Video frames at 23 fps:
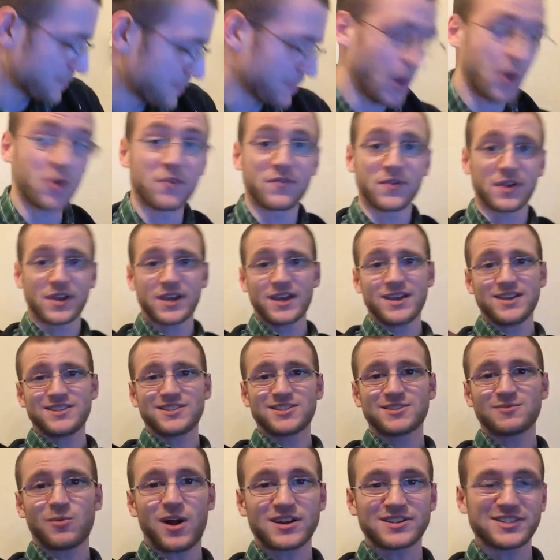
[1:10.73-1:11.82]
Oh, if your
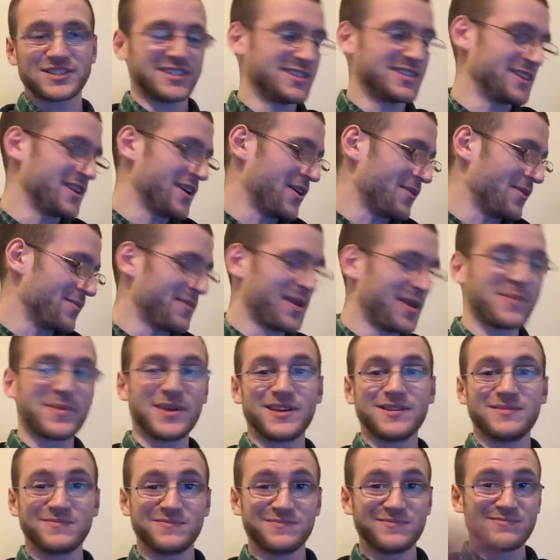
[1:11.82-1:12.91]
kid's watching, you know,
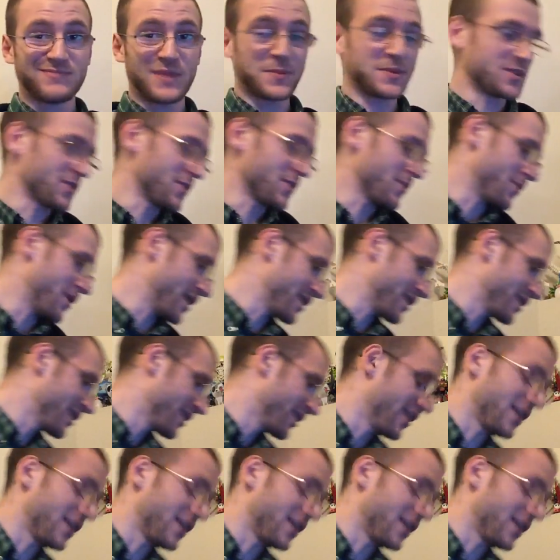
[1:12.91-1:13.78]
maybe turn away.